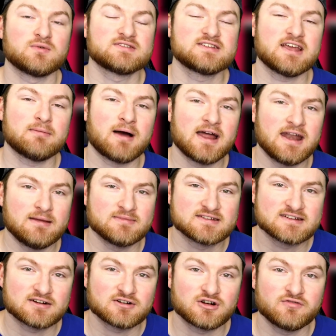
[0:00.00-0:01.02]
Once again, my name is
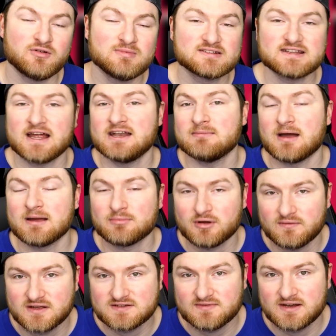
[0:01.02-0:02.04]
Tucker. If you missed any of my
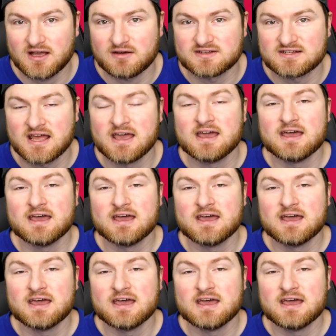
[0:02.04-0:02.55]
previous videos,